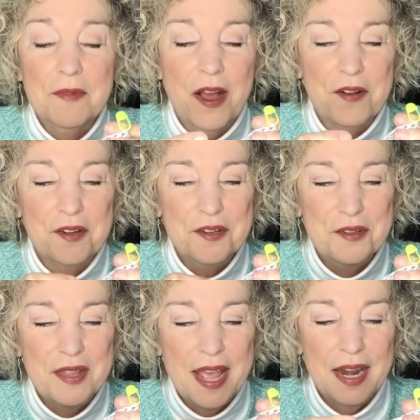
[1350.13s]
I'm not going to
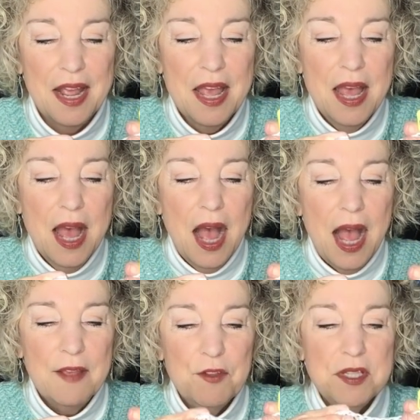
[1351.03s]
do that.
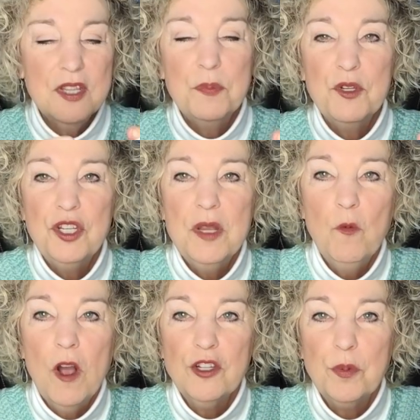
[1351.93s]
If it says
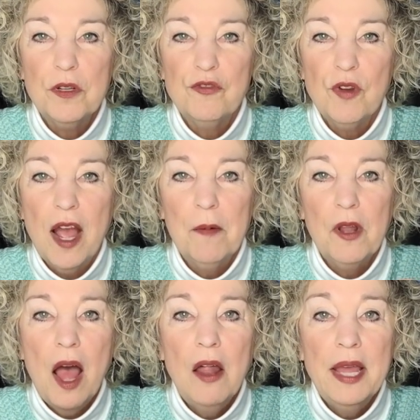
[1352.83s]
machine washable and
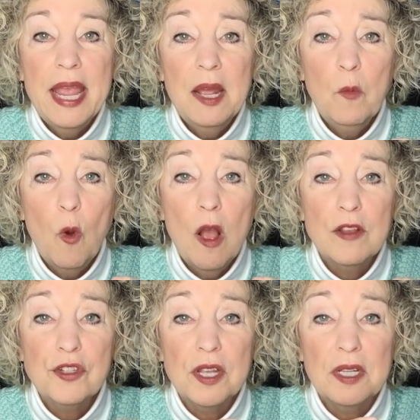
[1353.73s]
dryable, I'll hand
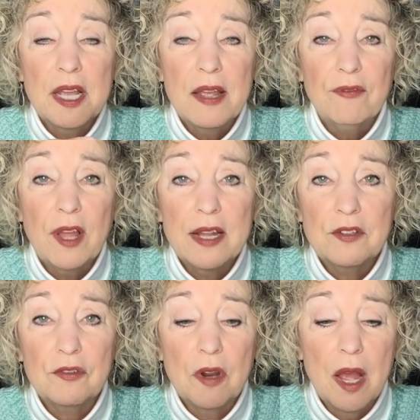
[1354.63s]
wash and lay it
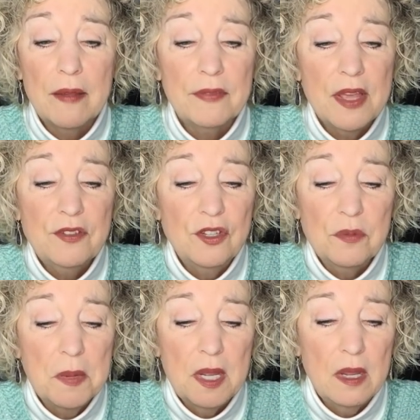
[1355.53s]
flat to dry. That's
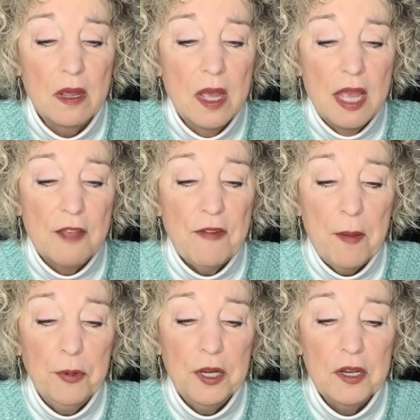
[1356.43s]
just me. If
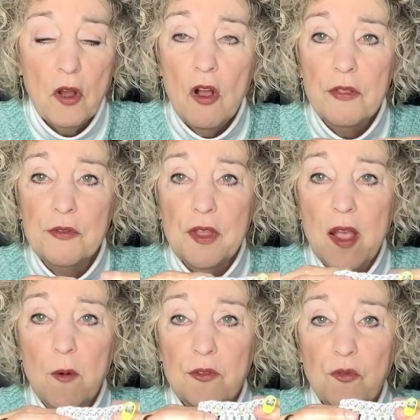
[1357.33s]
I put in all those
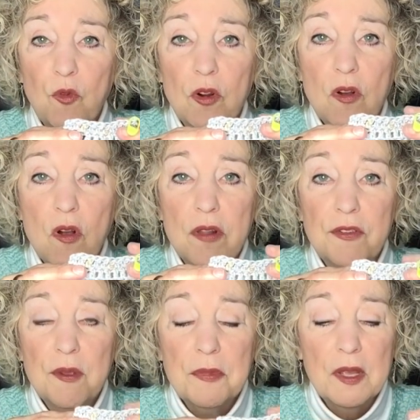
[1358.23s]
hours of work
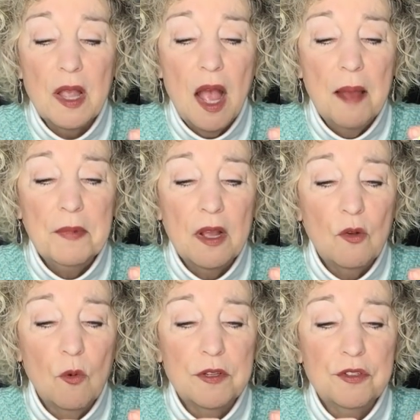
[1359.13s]
on something, I'm
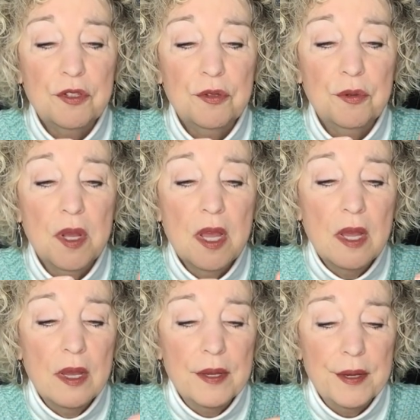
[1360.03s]
not going to
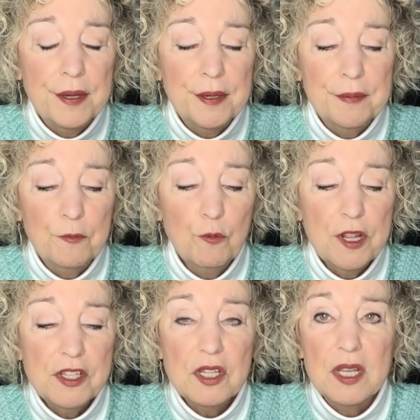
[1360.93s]
uh,
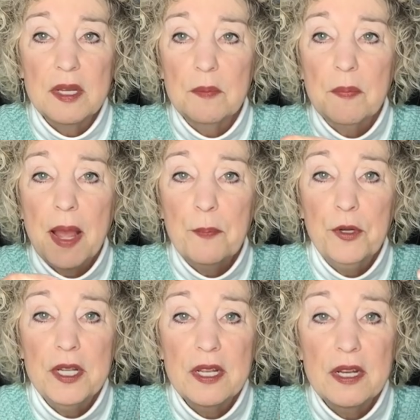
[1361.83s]
risk it by
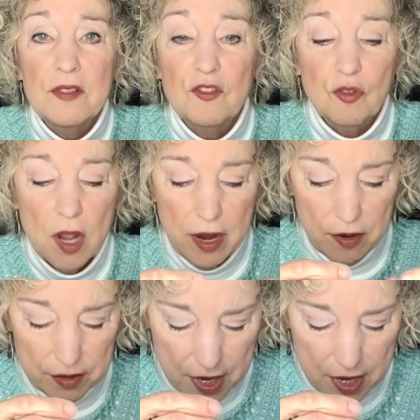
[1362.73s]
putting it in the dryer.